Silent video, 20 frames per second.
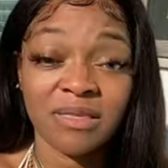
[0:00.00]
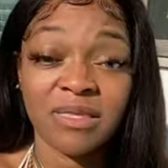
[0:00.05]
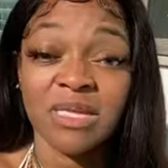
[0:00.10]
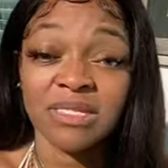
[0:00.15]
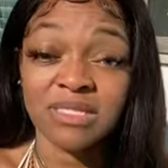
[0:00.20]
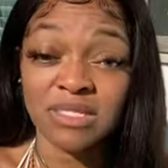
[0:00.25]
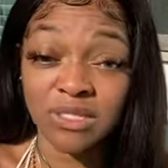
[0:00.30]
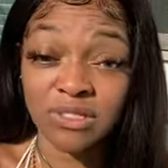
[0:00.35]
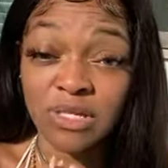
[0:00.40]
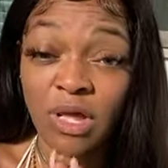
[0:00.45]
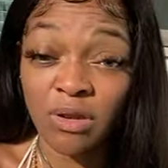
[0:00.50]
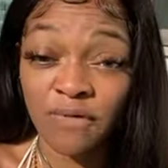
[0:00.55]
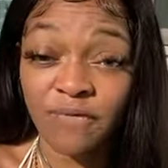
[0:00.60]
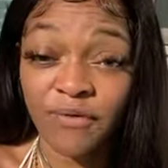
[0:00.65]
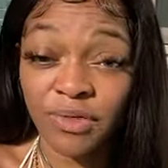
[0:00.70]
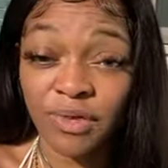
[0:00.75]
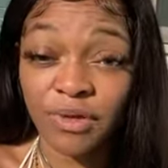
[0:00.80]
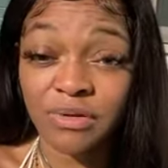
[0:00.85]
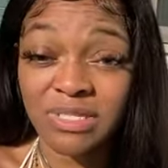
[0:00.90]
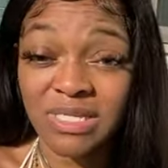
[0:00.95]
this is only
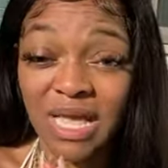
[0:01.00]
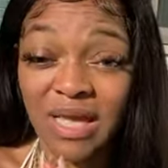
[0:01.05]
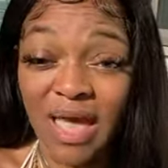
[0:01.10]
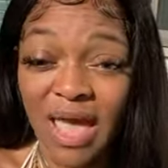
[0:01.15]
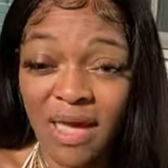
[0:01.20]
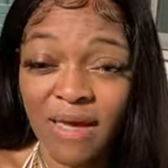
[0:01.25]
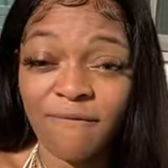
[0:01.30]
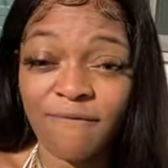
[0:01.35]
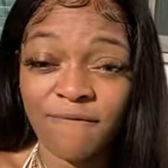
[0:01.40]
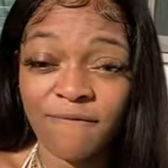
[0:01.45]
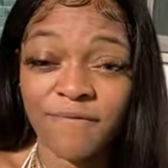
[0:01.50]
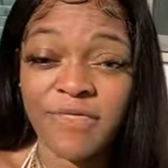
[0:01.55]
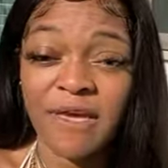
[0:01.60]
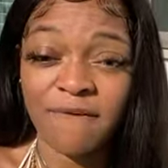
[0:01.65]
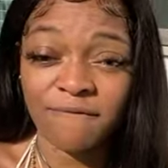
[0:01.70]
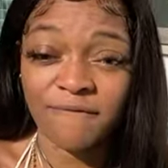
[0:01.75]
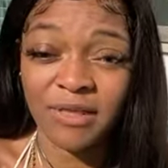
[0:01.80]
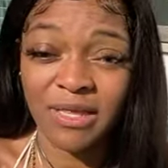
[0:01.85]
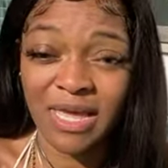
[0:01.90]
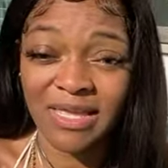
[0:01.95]
for those that
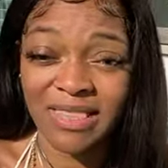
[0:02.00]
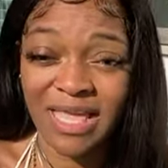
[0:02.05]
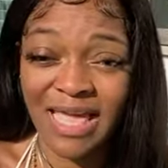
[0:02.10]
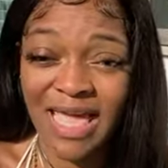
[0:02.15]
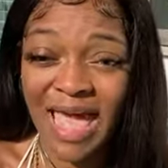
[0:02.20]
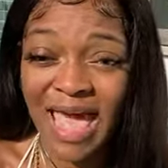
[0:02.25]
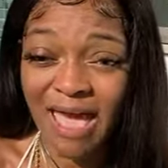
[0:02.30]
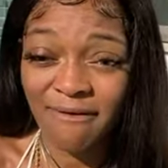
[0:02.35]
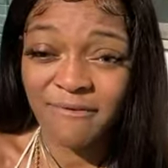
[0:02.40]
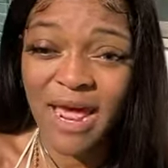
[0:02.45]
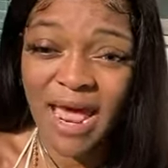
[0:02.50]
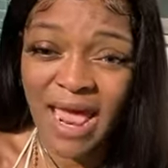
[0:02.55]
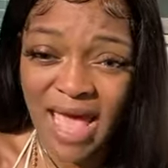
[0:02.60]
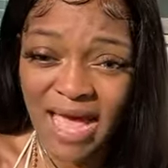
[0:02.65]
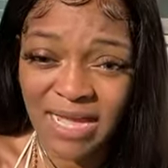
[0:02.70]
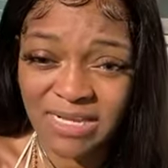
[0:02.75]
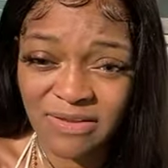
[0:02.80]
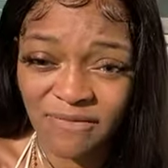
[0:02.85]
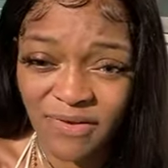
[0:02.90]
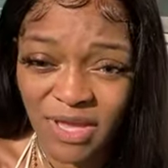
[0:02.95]
feel like they have not
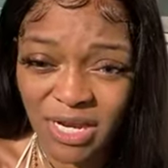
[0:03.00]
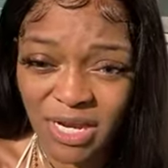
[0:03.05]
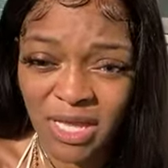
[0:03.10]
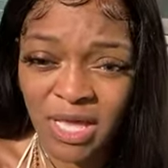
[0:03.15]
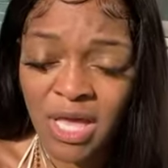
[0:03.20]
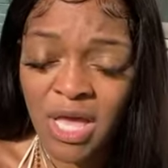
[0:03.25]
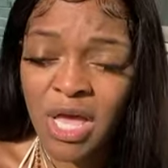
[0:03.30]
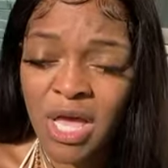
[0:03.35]
activated.